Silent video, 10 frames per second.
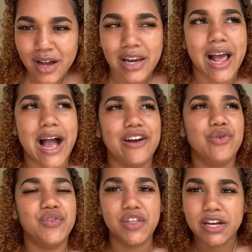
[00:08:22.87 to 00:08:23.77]
Like, I
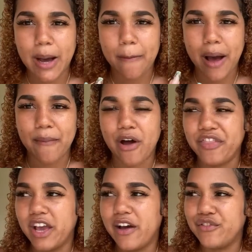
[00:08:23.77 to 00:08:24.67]
don't think that, I
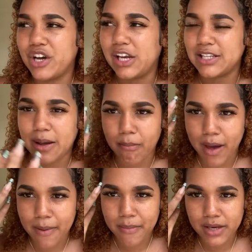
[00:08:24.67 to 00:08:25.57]
think I realized that
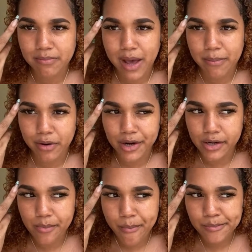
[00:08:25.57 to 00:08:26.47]
my brain,